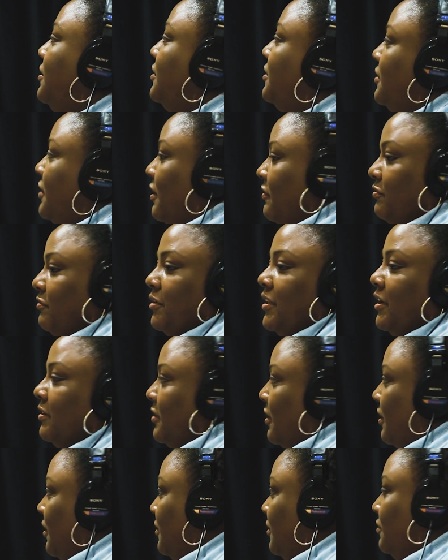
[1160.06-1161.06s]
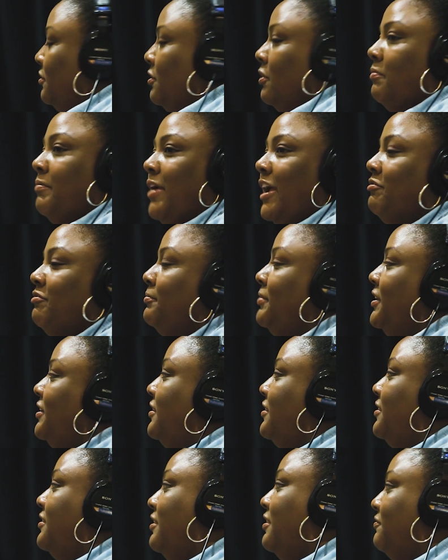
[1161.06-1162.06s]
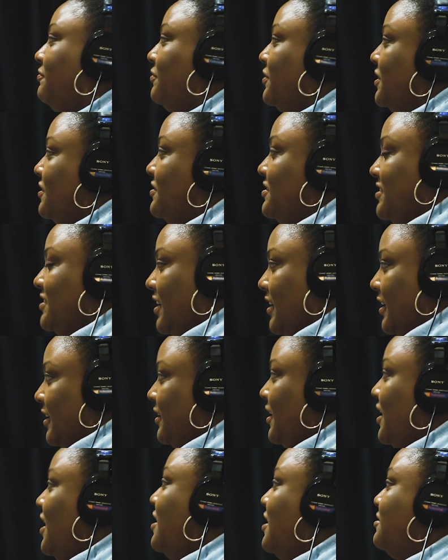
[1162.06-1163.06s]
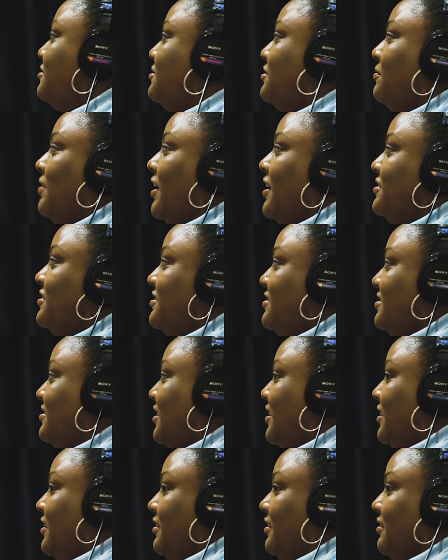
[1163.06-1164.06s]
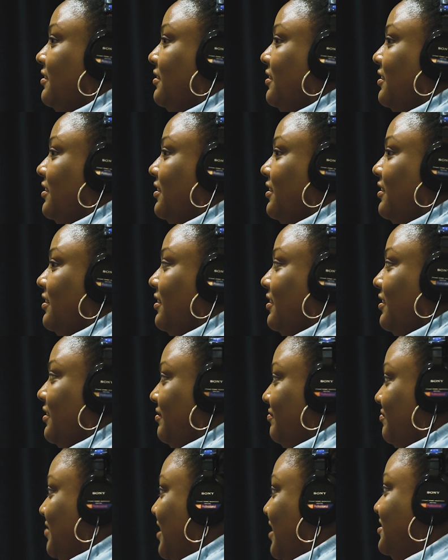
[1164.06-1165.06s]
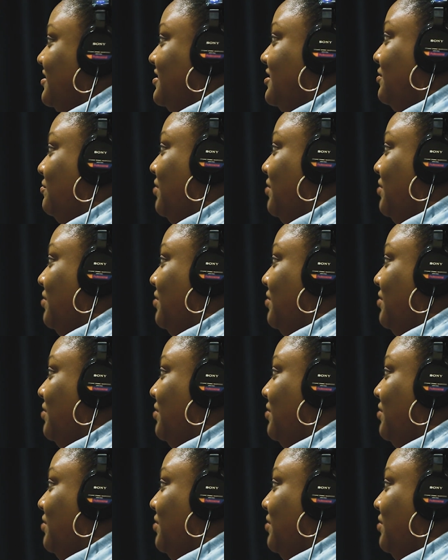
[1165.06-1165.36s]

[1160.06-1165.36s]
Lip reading: good enough for their daughter. No man would be good enough for their son. So I just think that's just